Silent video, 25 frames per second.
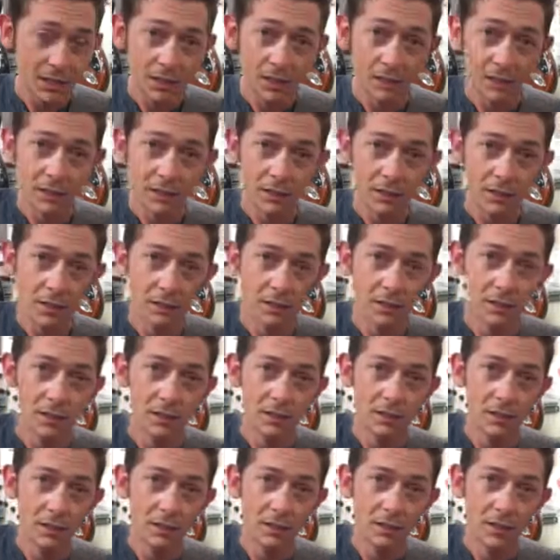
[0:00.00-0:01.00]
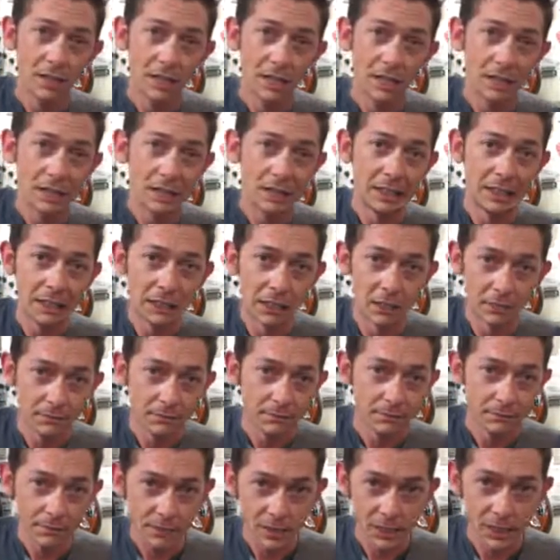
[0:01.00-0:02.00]
a
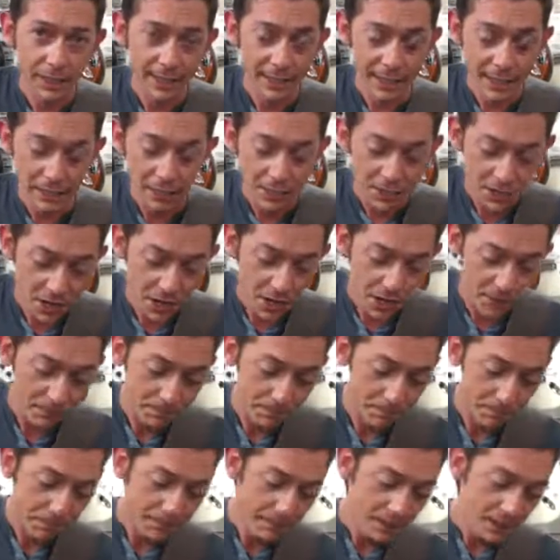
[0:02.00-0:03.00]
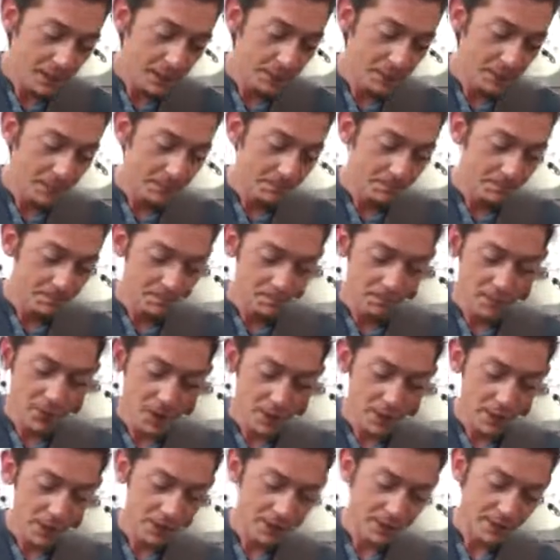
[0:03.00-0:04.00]
clear, clean tone.
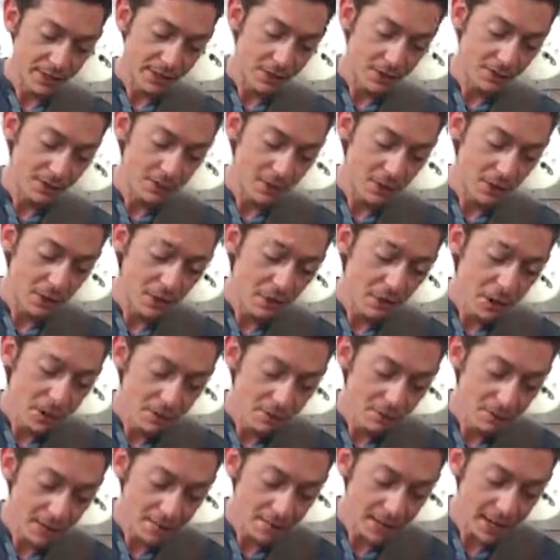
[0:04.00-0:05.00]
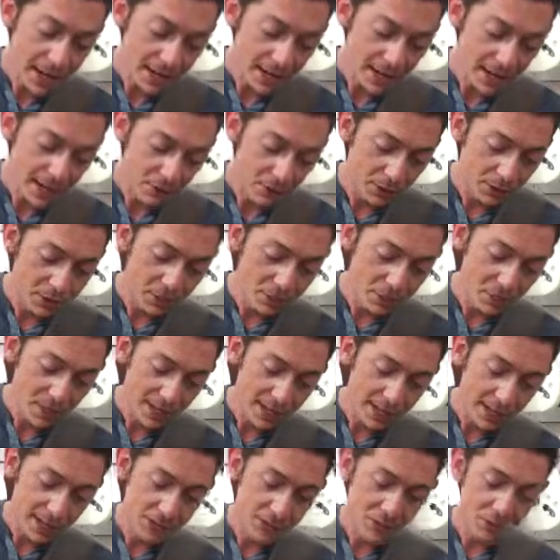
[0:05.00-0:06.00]
No issue there. So from that I run
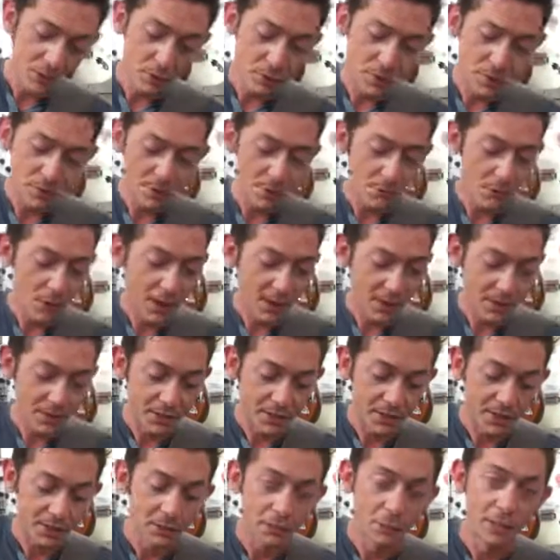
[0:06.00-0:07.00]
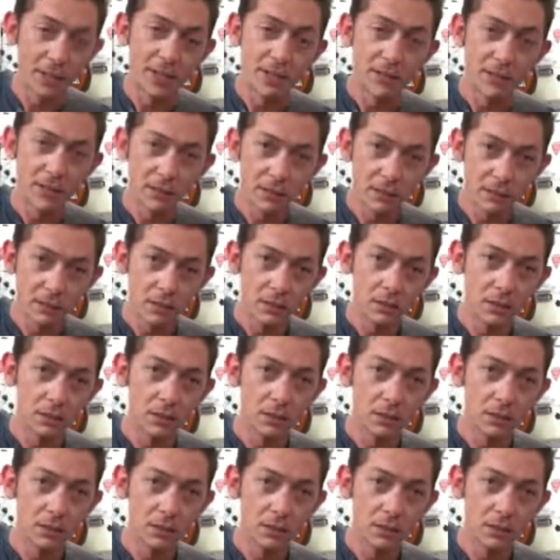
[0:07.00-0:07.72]
straight into a compressor, which you